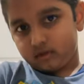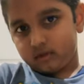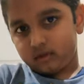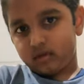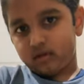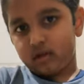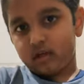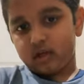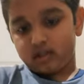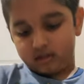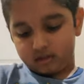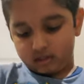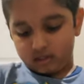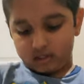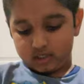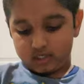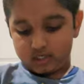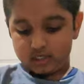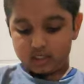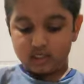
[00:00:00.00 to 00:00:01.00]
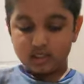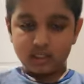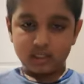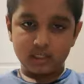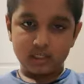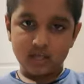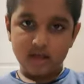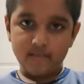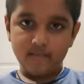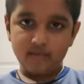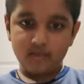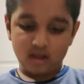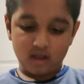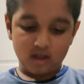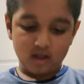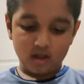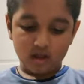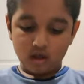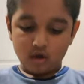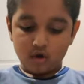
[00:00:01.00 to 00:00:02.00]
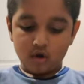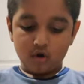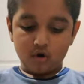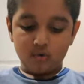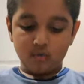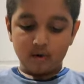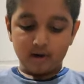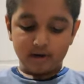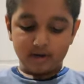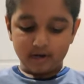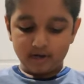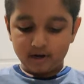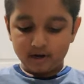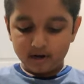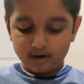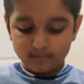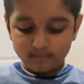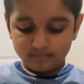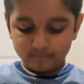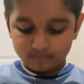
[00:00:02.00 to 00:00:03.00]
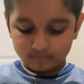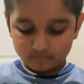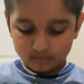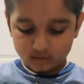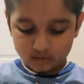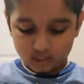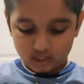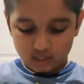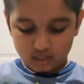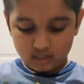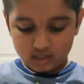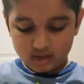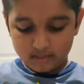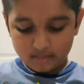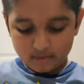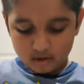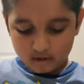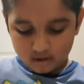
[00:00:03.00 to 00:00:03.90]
Like this. Same thing over here. Take them.